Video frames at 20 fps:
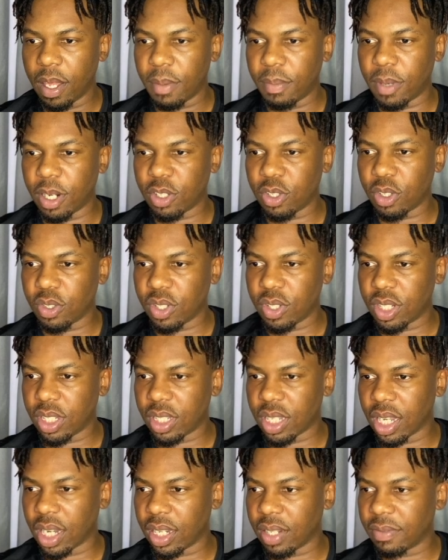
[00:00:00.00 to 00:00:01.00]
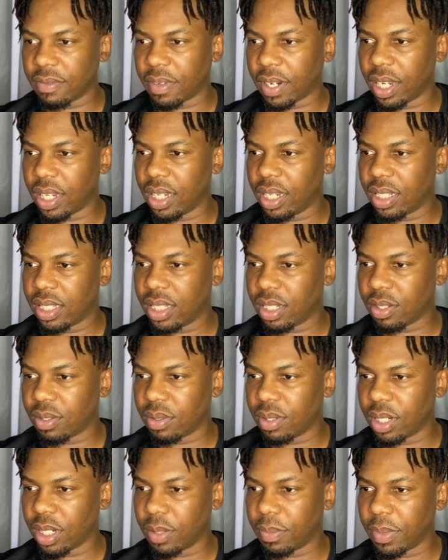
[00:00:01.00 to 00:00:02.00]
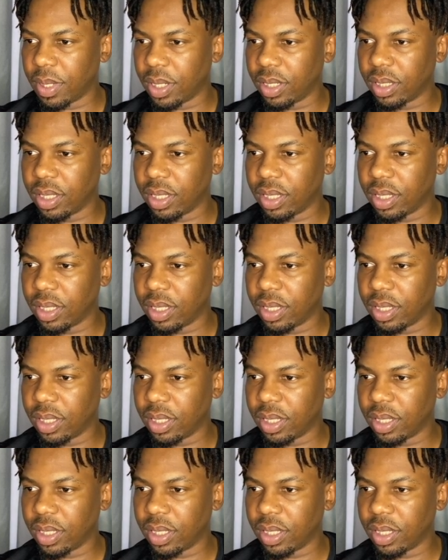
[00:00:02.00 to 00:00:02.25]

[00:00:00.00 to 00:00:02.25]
My trades are just getting violated today, man.